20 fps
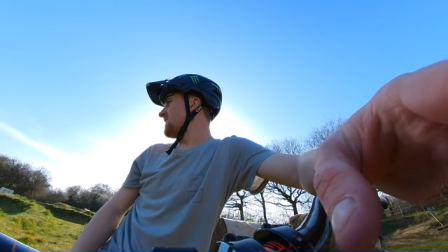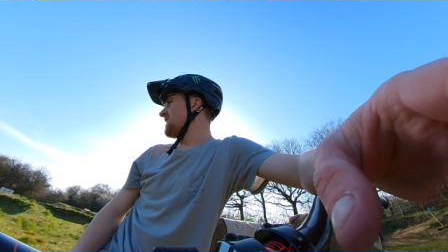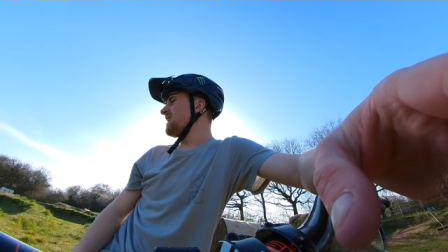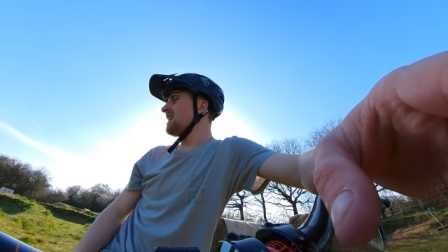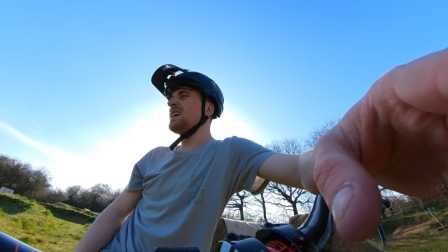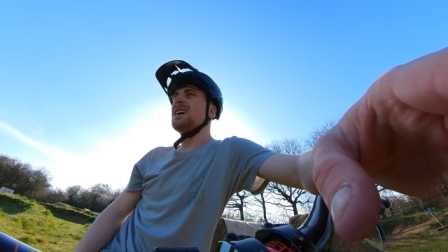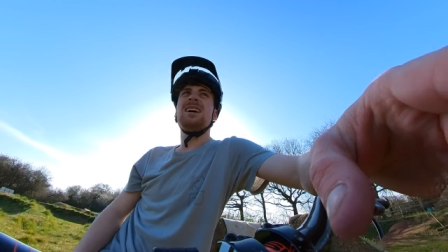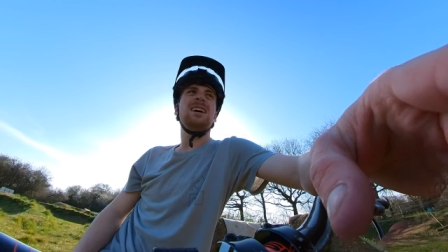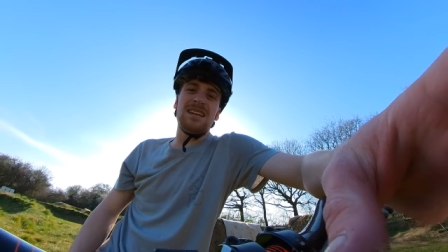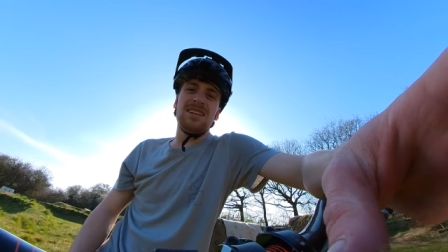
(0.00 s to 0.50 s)

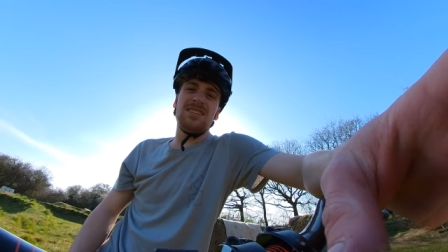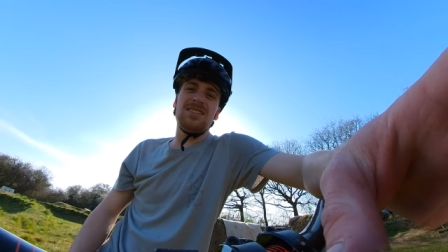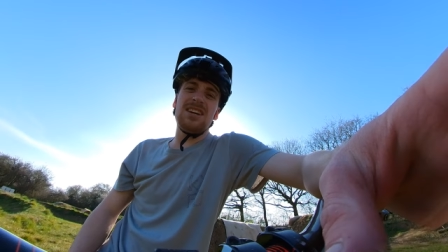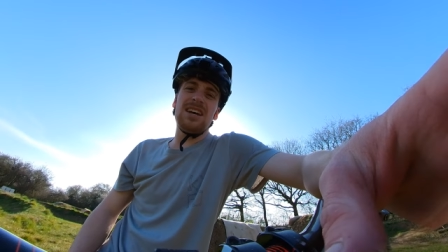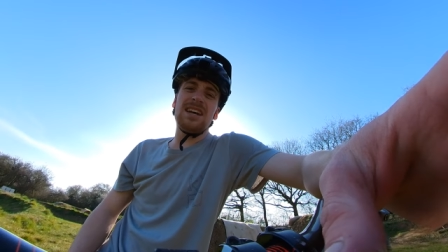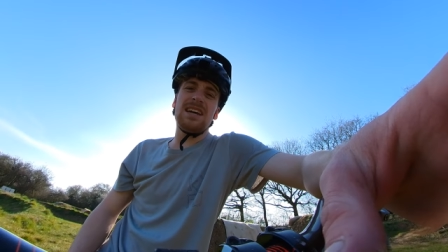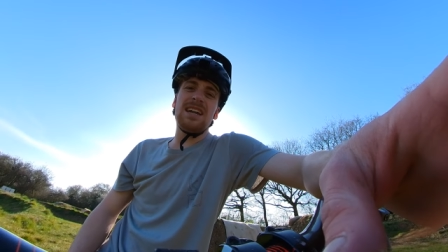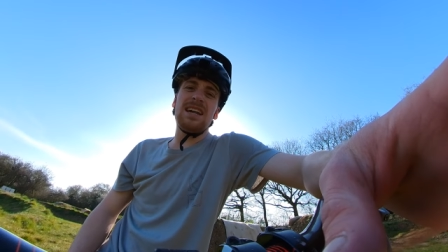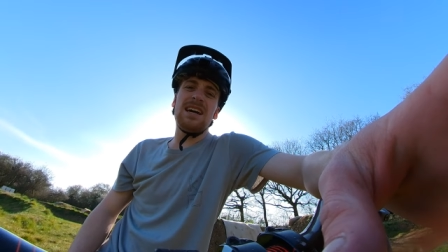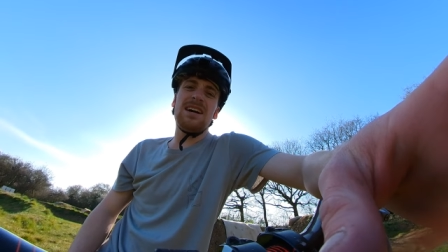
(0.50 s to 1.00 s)
there. Let's
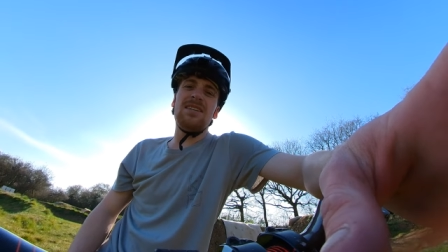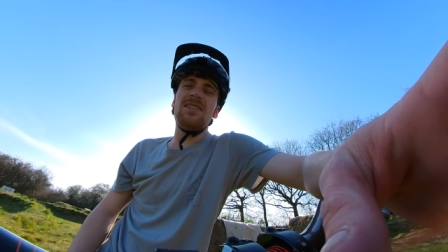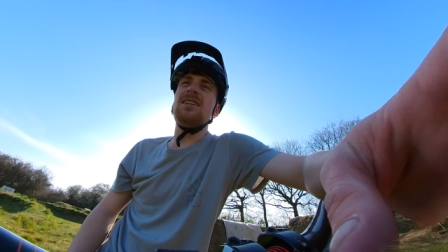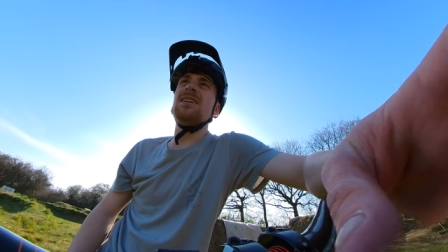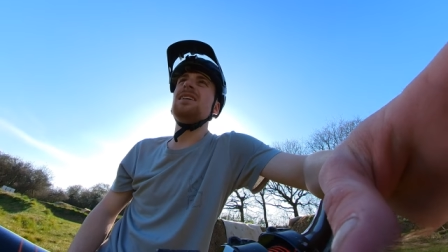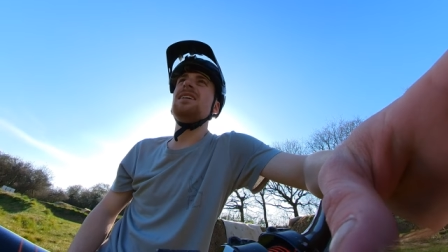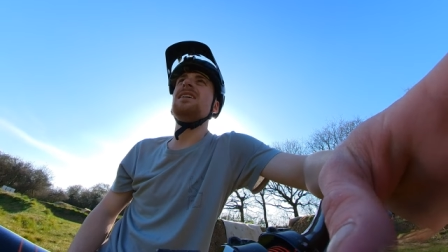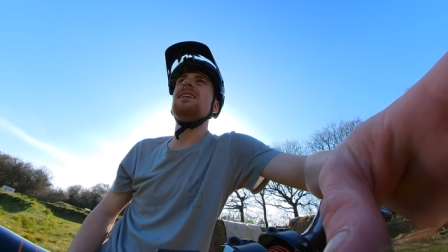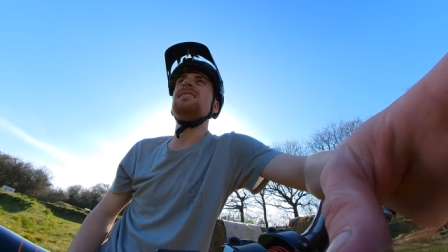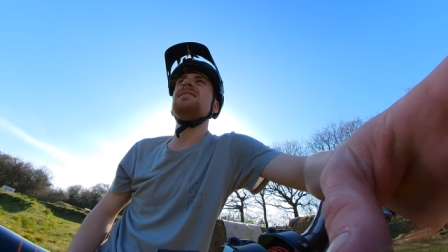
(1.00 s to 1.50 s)
check it out.
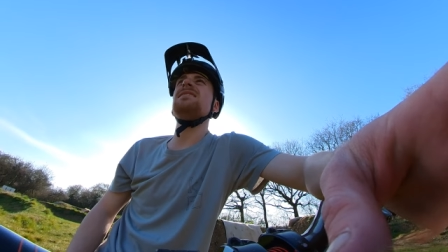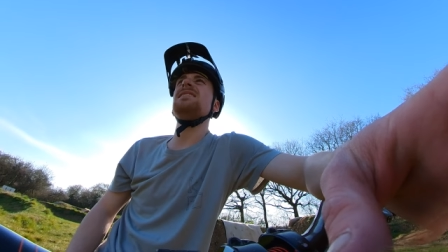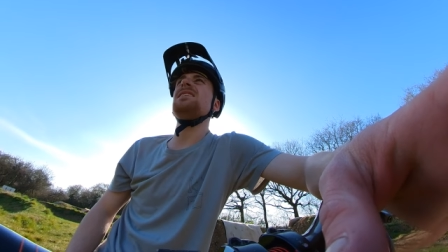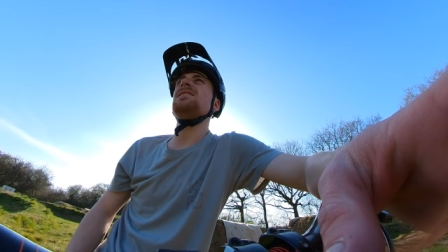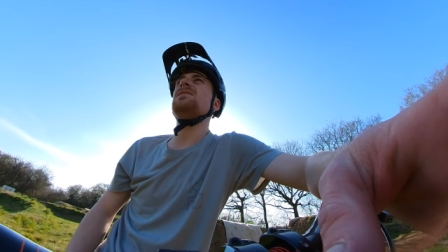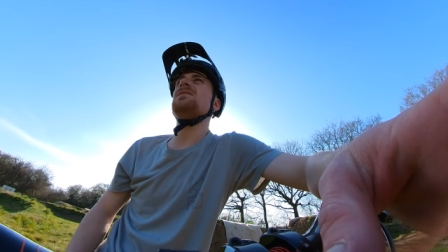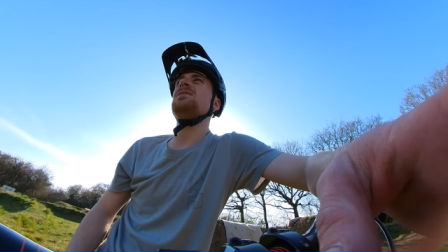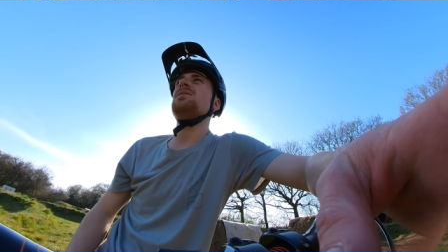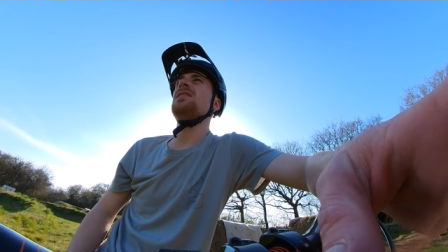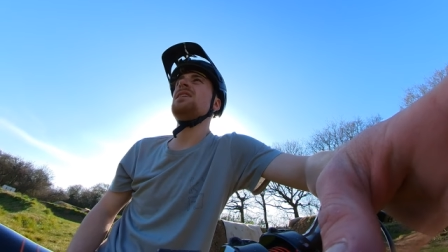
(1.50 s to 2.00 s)
See
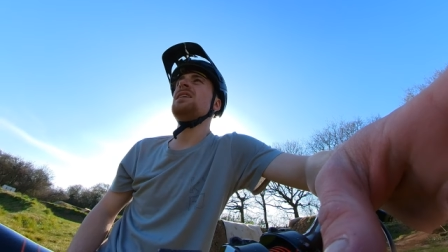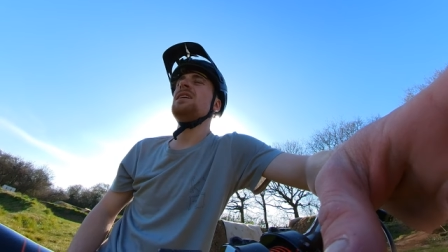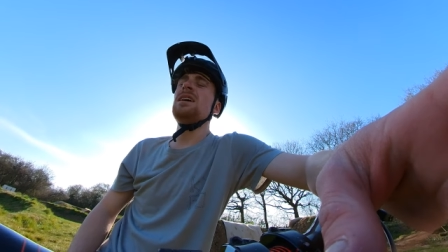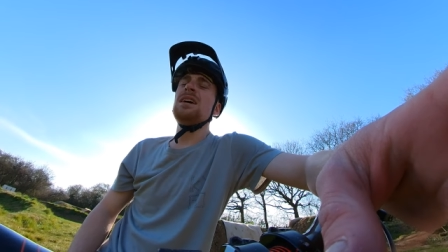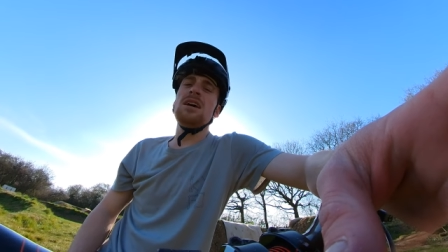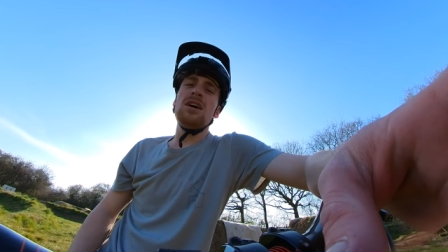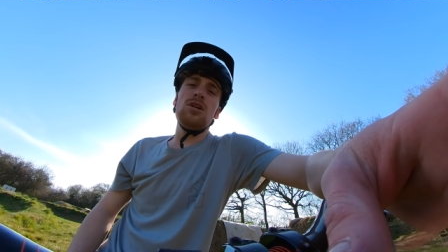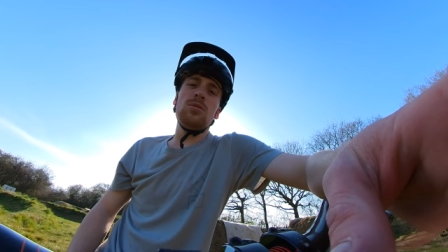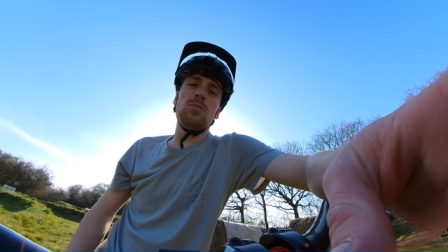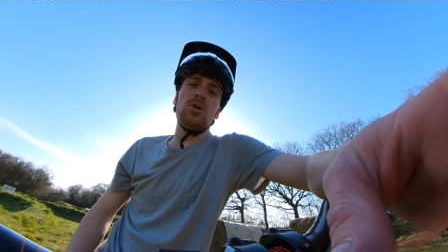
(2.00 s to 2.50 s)
if it's
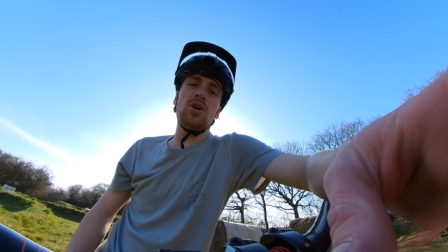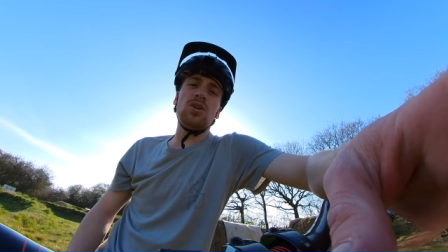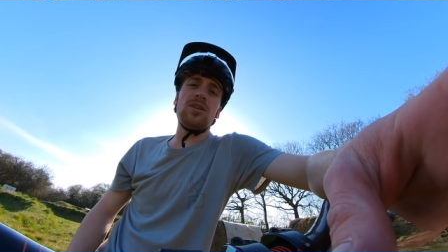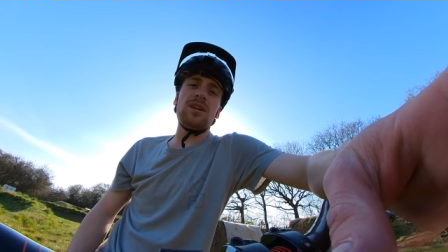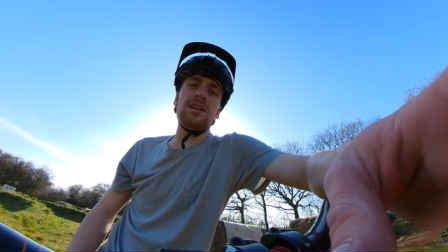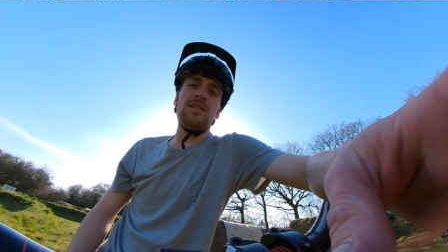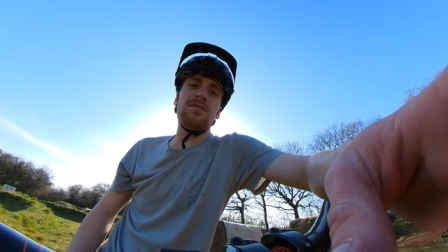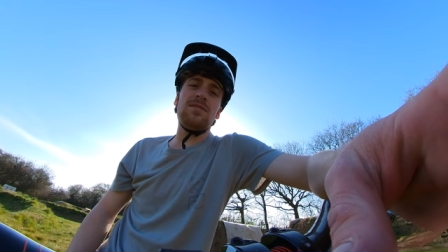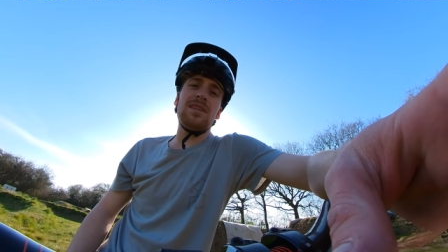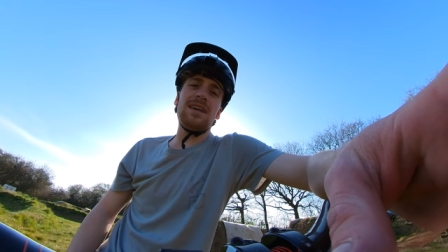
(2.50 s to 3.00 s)

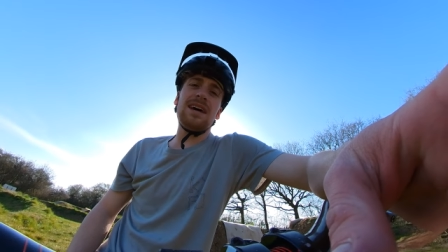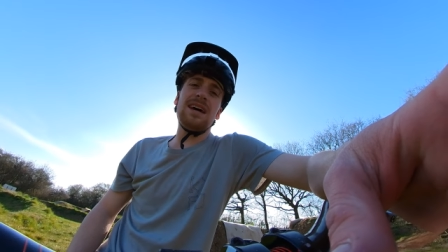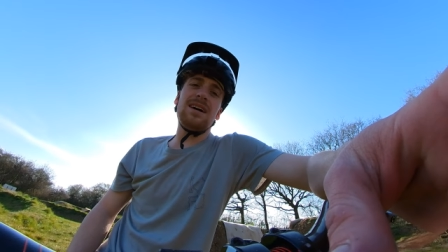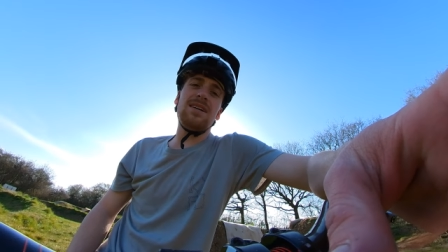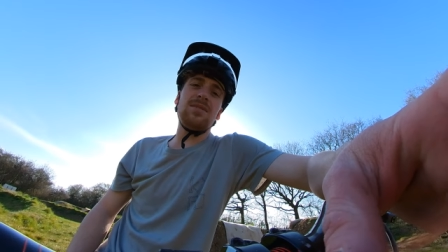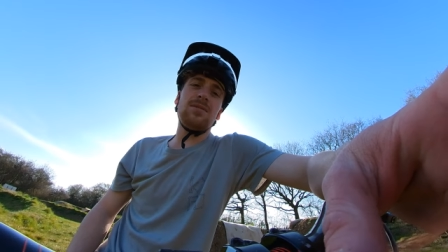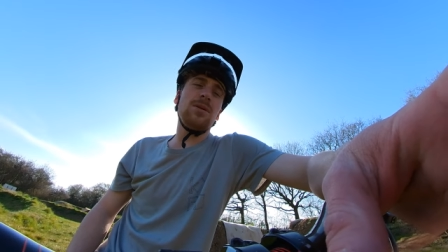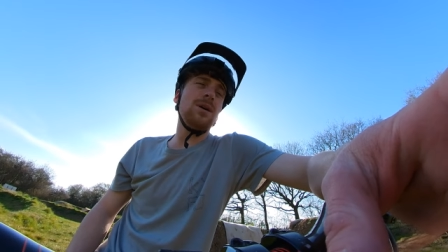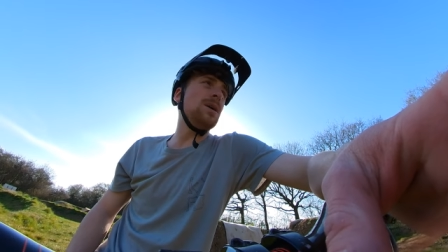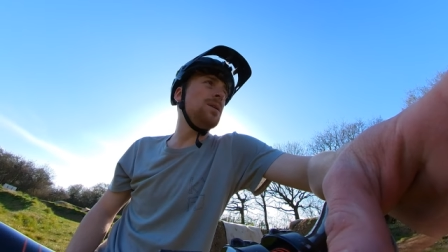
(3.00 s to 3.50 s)
boggy for
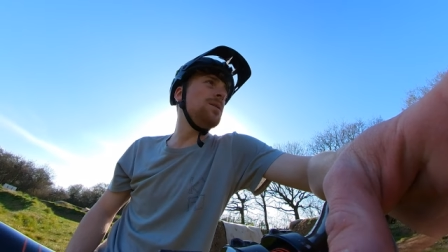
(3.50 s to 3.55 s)
that as